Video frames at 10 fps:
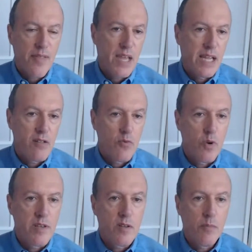I think it's
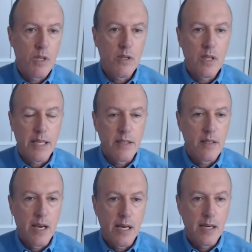reasonable,
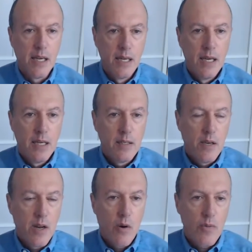and
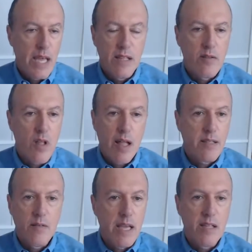it's
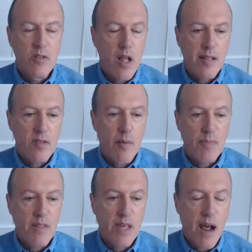not
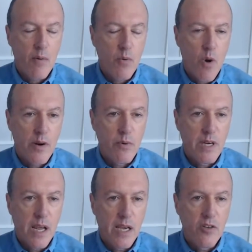something that I would want to
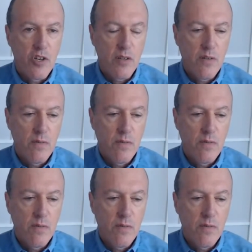engage in.